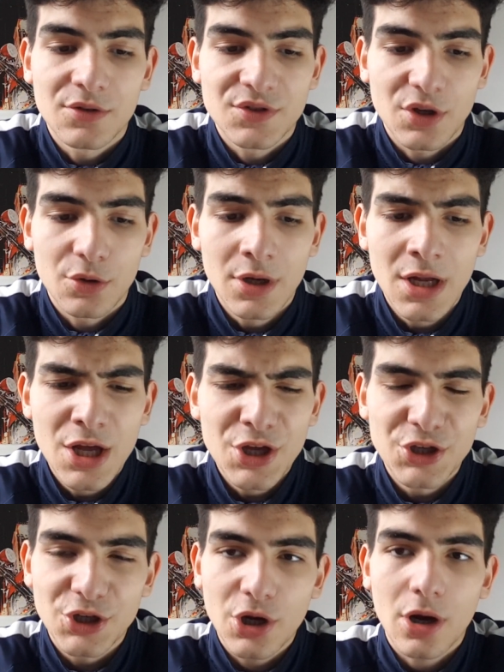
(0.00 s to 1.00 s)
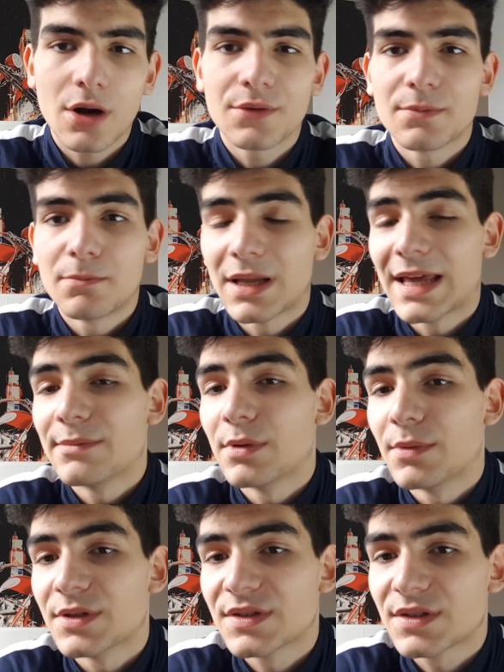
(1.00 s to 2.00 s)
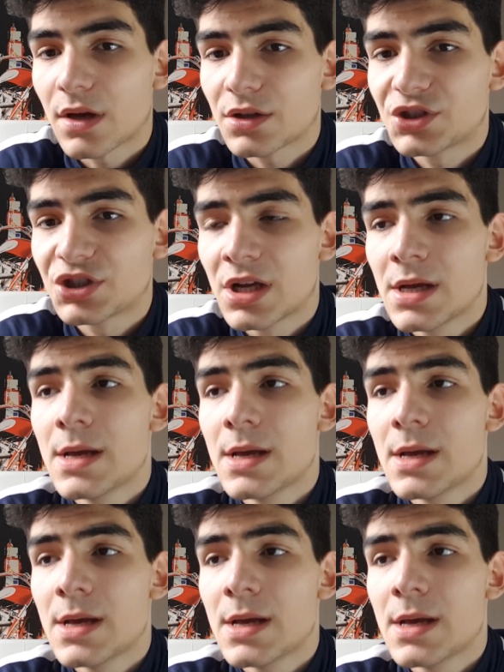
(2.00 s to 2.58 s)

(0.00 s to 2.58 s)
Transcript: So you can't blame him as such.